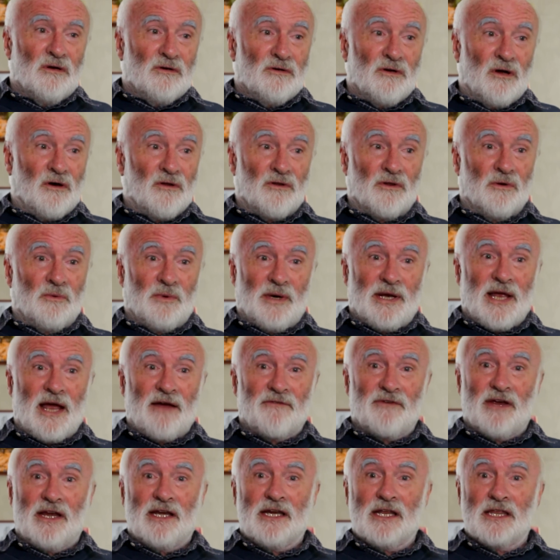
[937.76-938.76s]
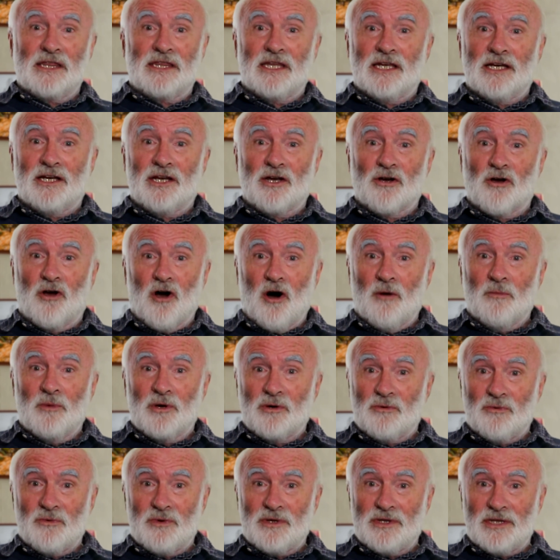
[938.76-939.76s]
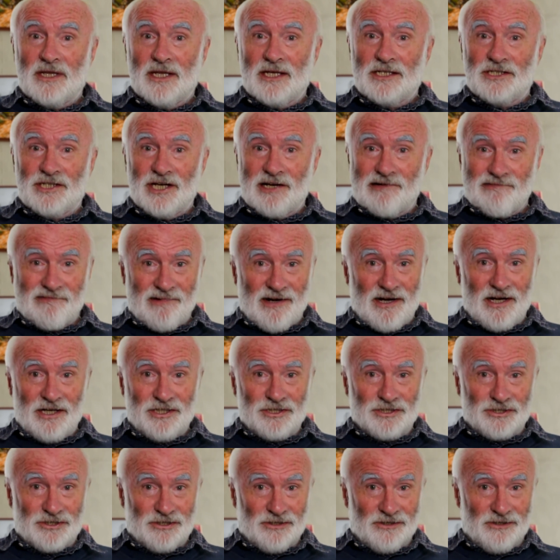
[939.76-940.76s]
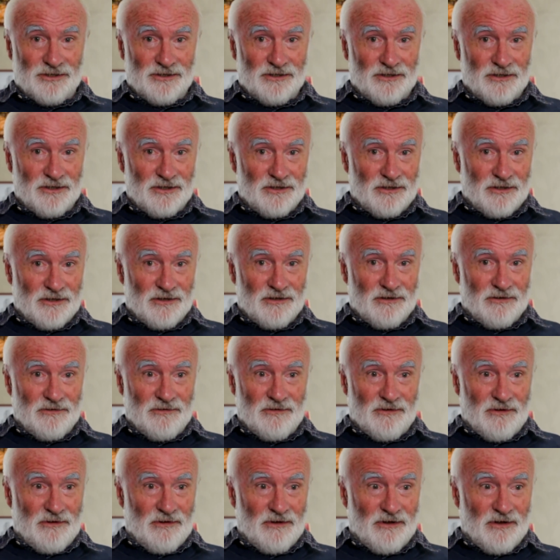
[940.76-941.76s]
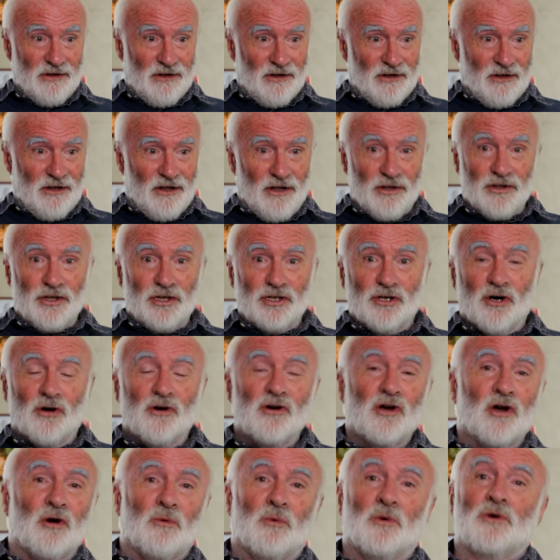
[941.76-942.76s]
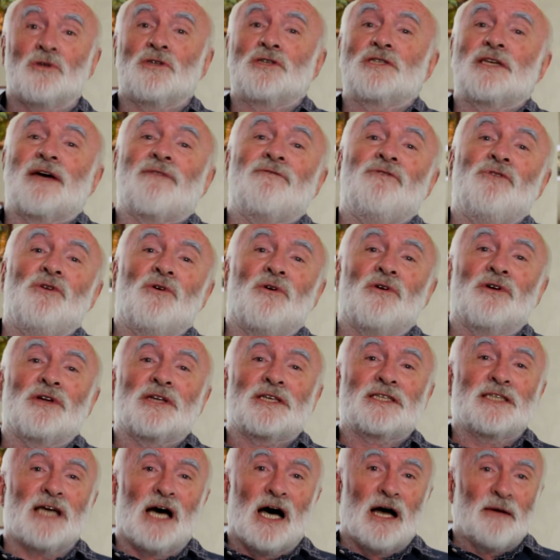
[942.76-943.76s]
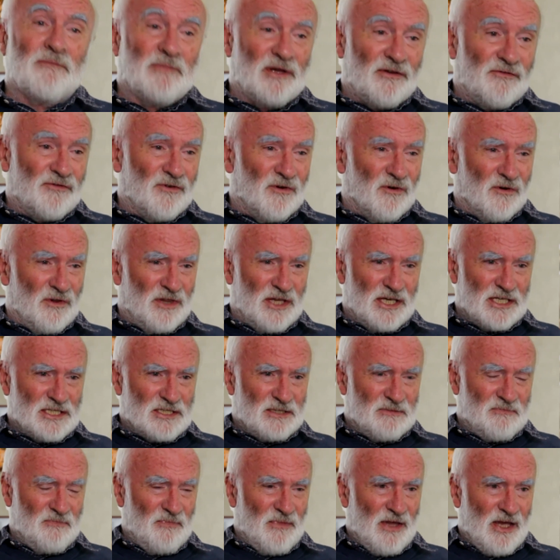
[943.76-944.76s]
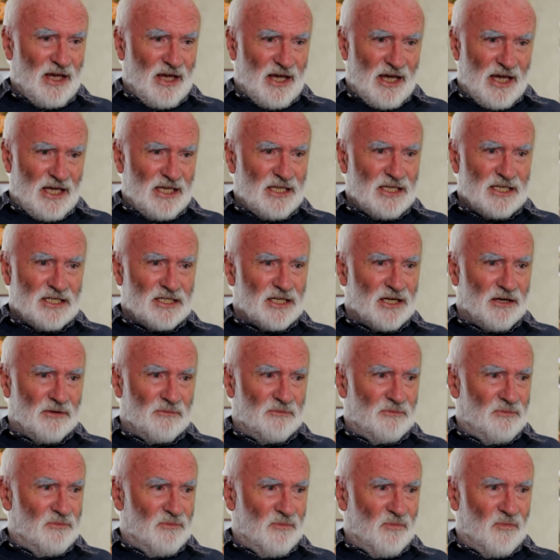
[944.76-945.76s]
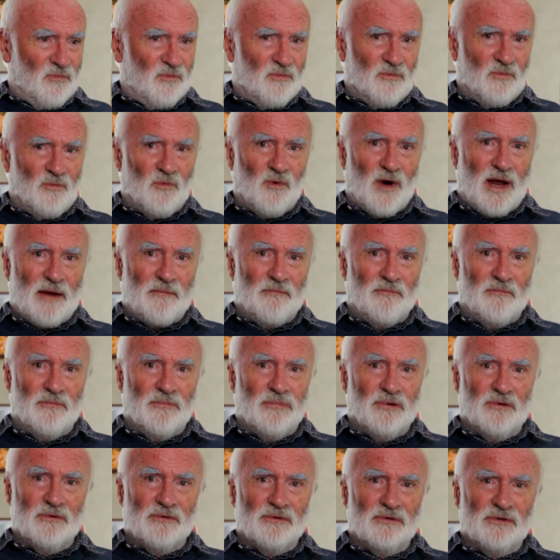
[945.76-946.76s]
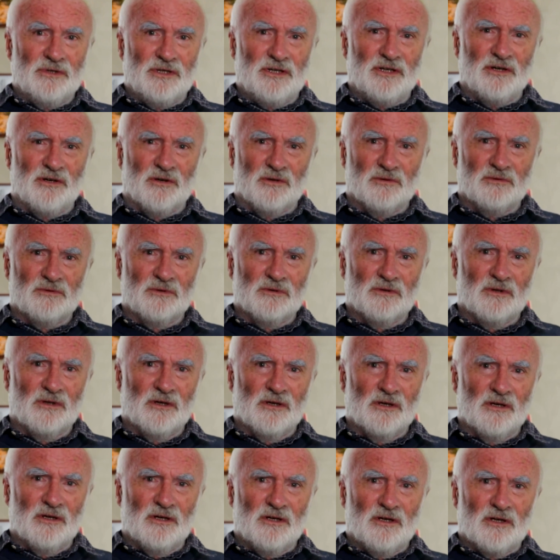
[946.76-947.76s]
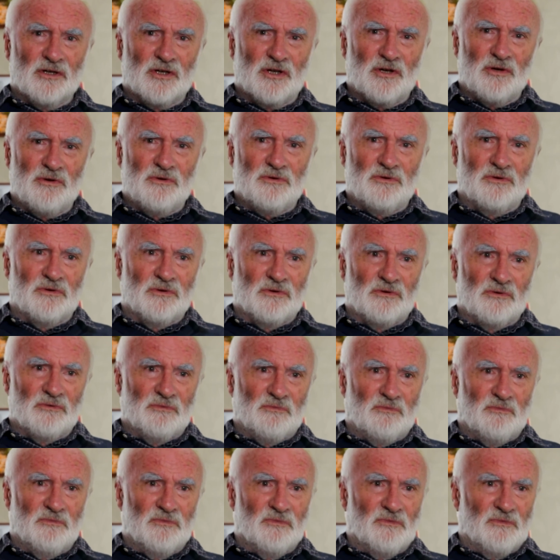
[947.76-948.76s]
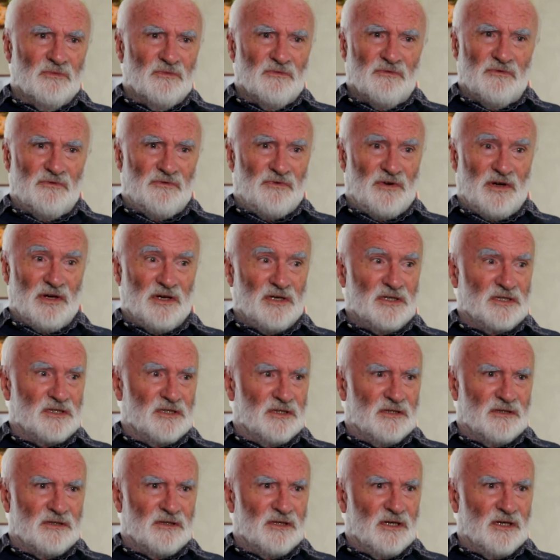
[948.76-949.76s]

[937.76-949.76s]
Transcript: Not that we have anything in common with their generation, the younger ones have known a time before this interweb, you know, Google, Face,